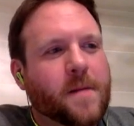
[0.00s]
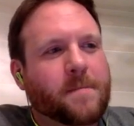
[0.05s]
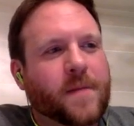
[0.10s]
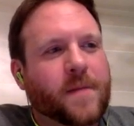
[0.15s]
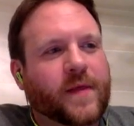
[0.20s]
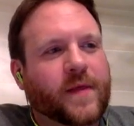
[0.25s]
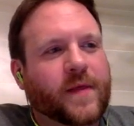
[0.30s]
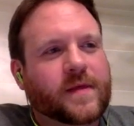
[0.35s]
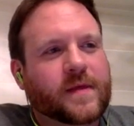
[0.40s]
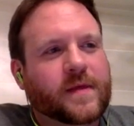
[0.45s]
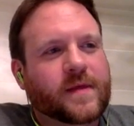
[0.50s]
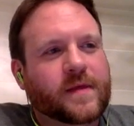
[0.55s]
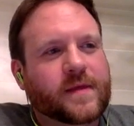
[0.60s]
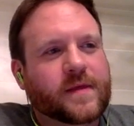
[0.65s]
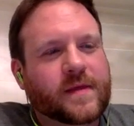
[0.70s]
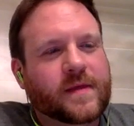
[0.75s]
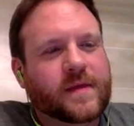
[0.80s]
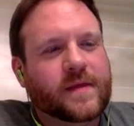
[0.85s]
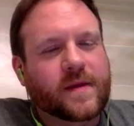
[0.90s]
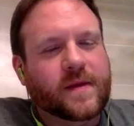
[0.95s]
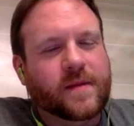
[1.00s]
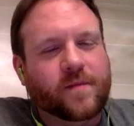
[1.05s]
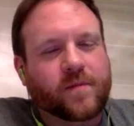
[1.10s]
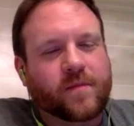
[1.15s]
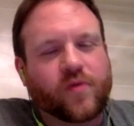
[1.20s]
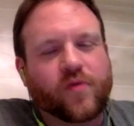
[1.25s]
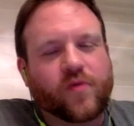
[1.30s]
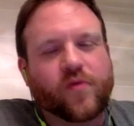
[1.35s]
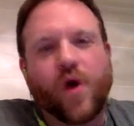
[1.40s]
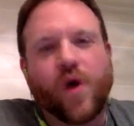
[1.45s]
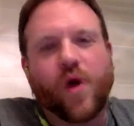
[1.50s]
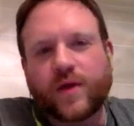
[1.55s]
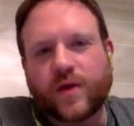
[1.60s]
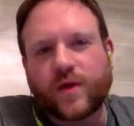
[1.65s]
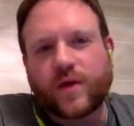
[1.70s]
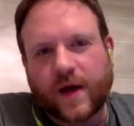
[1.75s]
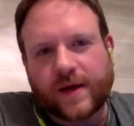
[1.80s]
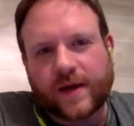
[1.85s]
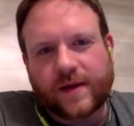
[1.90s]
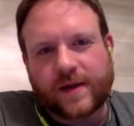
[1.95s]
but the
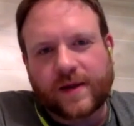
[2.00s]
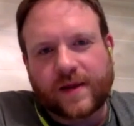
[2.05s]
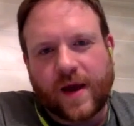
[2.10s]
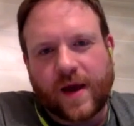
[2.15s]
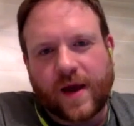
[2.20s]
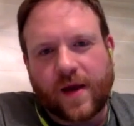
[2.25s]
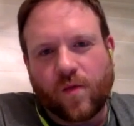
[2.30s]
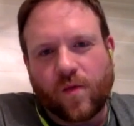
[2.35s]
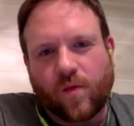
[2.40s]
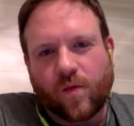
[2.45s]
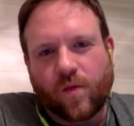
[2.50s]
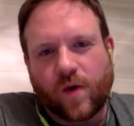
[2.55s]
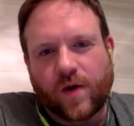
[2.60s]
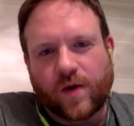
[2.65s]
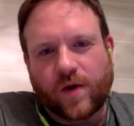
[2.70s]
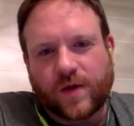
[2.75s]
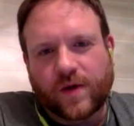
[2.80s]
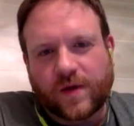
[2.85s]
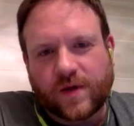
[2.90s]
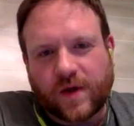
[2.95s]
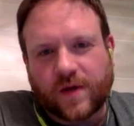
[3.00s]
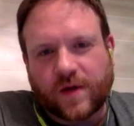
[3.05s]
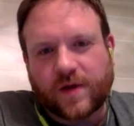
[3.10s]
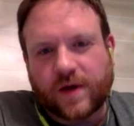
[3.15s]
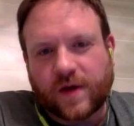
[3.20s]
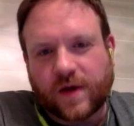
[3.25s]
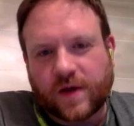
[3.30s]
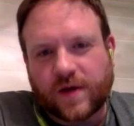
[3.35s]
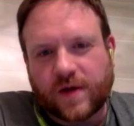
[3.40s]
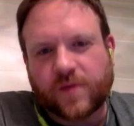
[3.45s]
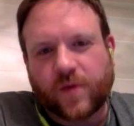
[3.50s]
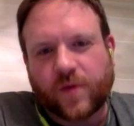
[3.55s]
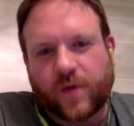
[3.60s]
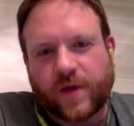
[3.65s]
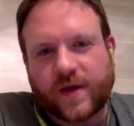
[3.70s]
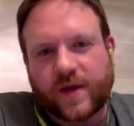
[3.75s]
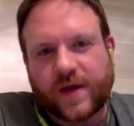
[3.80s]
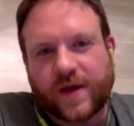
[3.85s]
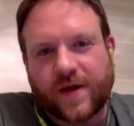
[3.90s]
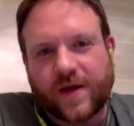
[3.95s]
project that we're discussing,
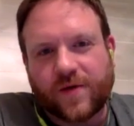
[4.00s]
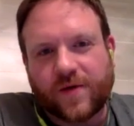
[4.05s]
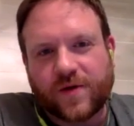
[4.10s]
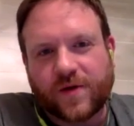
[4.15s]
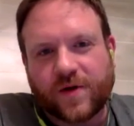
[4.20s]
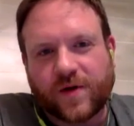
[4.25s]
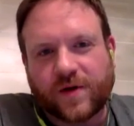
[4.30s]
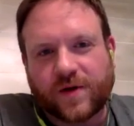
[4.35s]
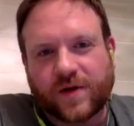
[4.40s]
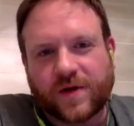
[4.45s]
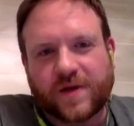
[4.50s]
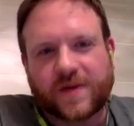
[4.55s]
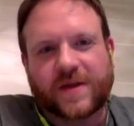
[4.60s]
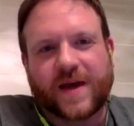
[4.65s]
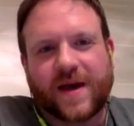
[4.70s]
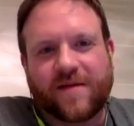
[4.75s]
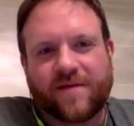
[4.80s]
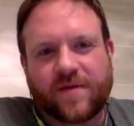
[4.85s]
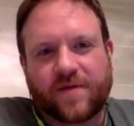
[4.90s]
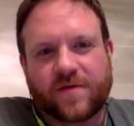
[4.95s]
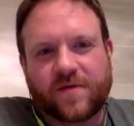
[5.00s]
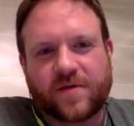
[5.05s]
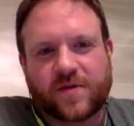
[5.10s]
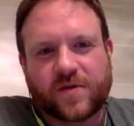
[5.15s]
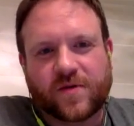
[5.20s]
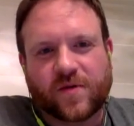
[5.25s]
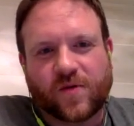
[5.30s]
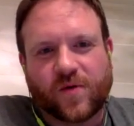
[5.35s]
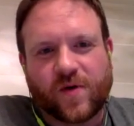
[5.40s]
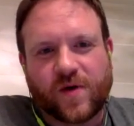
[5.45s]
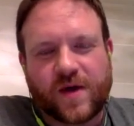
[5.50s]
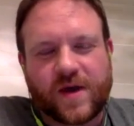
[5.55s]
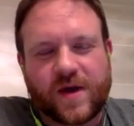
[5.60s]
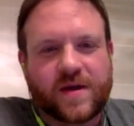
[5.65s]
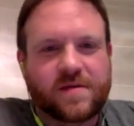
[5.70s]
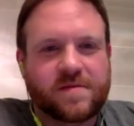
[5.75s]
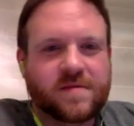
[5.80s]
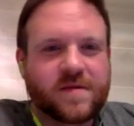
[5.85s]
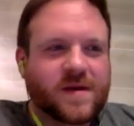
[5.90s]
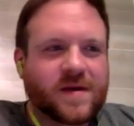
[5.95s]
exploring together, is called The Seventh Story,
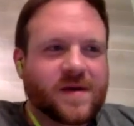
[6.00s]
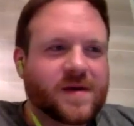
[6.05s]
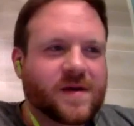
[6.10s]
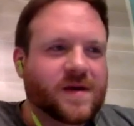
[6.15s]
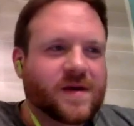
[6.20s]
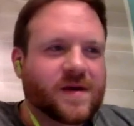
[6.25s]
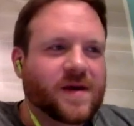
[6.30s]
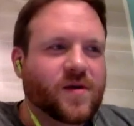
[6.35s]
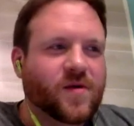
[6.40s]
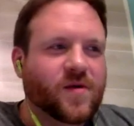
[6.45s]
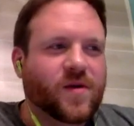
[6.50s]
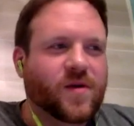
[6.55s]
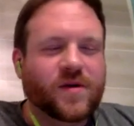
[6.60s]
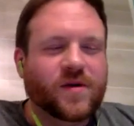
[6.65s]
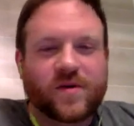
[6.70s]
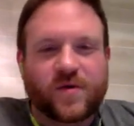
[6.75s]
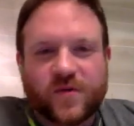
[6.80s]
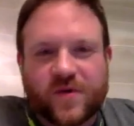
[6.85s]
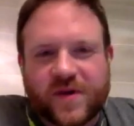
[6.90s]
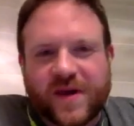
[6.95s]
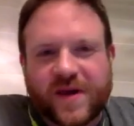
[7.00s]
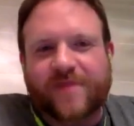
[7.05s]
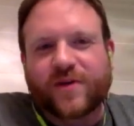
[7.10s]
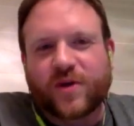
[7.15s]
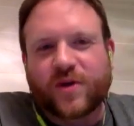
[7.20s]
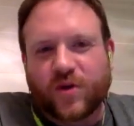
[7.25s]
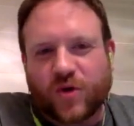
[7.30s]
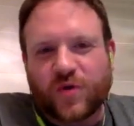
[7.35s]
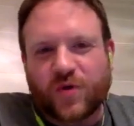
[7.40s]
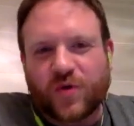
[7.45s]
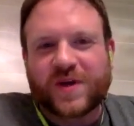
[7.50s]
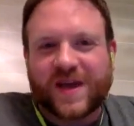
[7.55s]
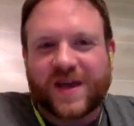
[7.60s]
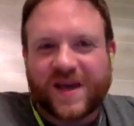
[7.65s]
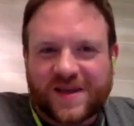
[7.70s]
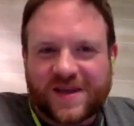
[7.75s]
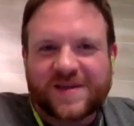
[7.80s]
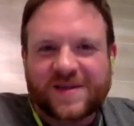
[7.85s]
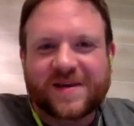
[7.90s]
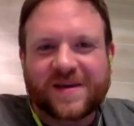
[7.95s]
and in order to do 7
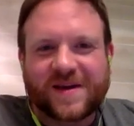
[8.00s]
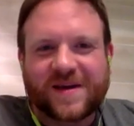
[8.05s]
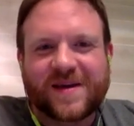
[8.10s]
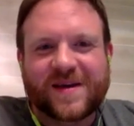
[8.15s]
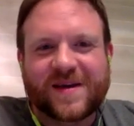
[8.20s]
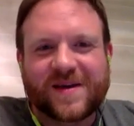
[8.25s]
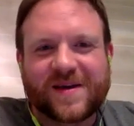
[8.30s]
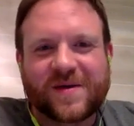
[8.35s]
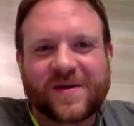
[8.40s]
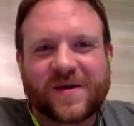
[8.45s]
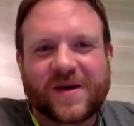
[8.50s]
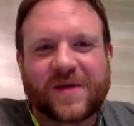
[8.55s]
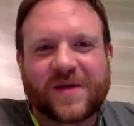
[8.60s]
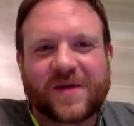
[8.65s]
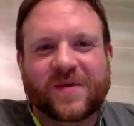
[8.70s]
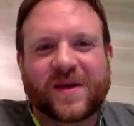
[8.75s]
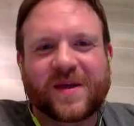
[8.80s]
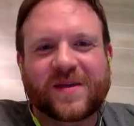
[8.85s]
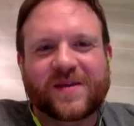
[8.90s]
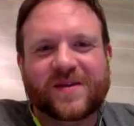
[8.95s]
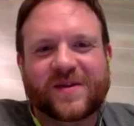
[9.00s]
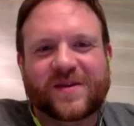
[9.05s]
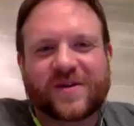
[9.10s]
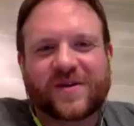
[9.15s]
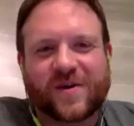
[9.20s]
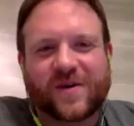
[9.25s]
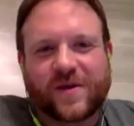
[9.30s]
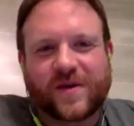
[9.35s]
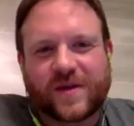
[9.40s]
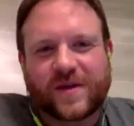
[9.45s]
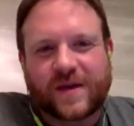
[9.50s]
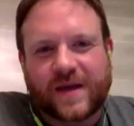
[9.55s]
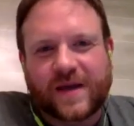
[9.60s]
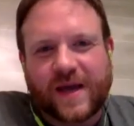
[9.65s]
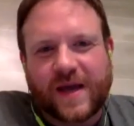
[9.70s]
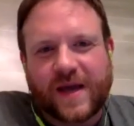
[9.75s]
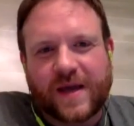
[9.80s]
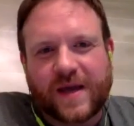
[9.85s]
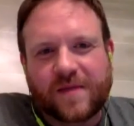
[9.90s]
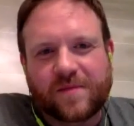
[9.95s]
Tuesdays, we started the
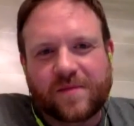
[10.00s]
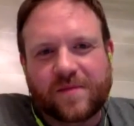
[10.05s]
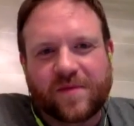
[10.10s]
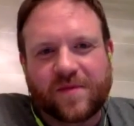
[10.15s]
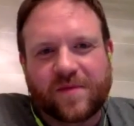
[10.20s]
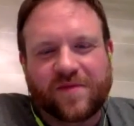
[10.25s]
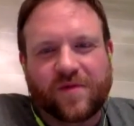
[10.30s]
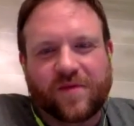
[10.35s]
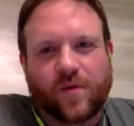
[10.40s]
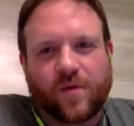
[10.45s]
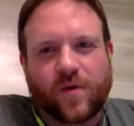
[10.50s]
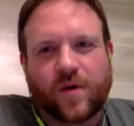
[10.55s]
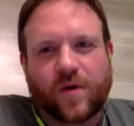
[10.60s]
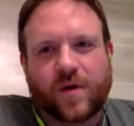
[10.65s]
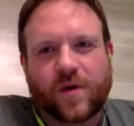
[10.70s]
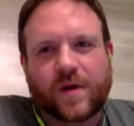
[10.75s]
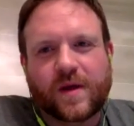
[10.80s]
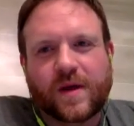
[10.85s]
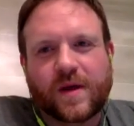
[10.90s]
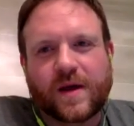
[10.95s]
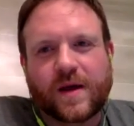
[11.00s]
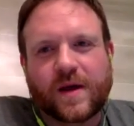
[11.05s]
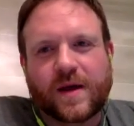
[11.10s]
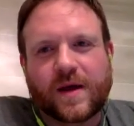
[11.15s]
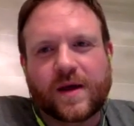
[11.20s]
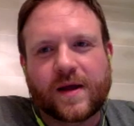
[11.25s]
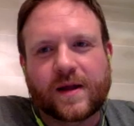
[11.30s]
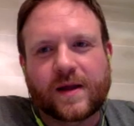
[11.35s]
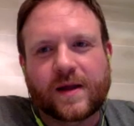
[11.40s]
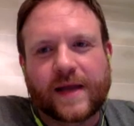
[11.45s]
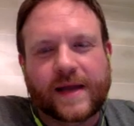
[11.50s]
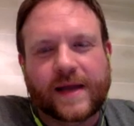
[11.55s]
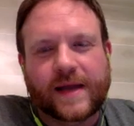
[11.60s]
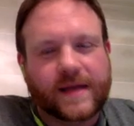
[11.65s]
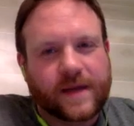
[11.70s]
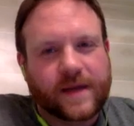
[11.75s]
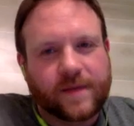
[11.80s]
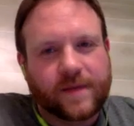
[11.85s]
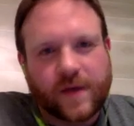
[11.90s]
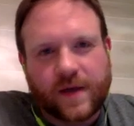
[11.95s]
day before Lent,
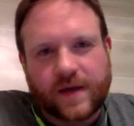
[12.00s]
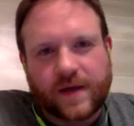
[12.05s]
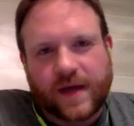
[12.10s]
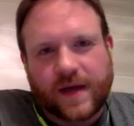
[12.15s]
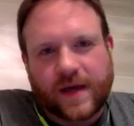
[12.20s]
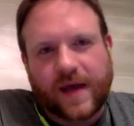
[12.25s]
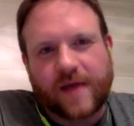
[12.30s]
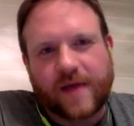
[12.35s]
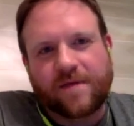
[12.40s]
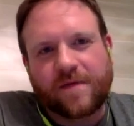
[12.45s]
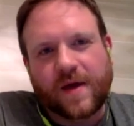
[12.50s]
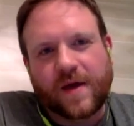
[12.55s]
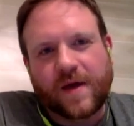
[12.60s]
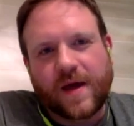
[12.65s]
and I'm going to dive